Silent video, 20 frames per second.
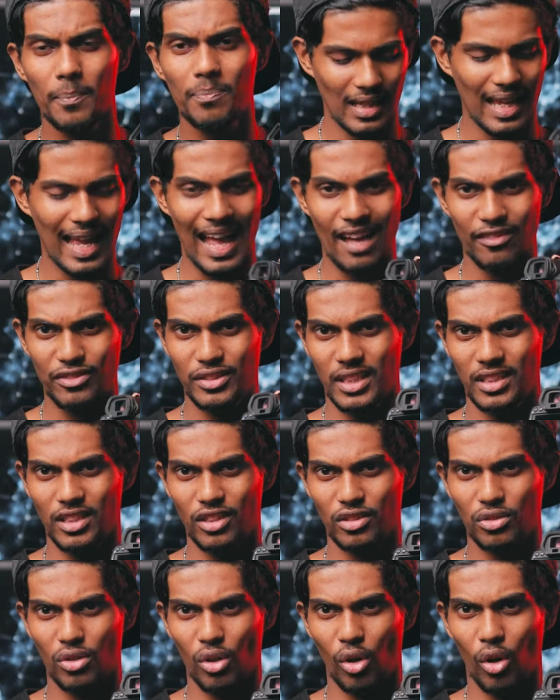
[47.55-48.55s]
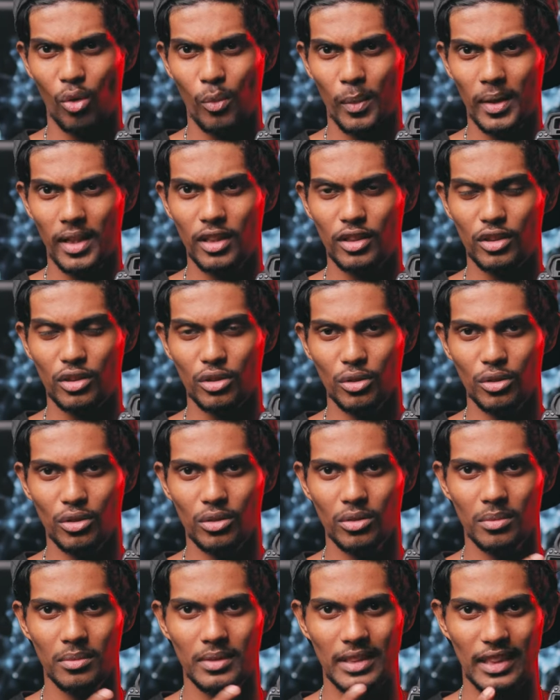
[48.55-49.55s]
I have set the scroll wheel
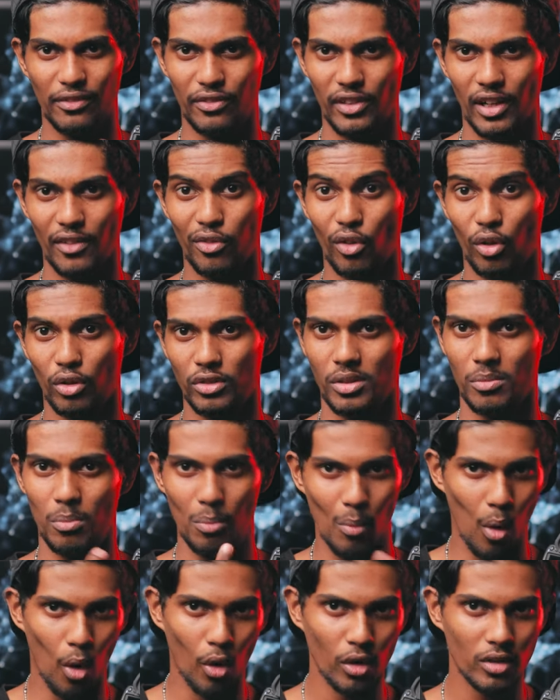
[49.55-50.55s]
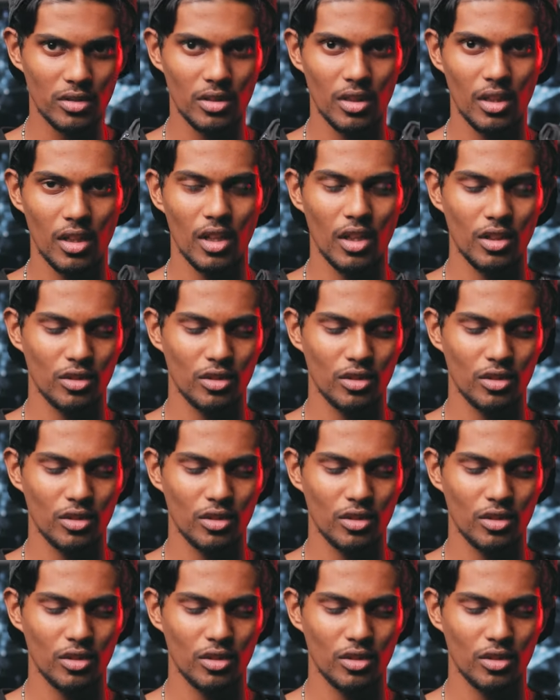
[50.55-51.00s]
to different focusing modes.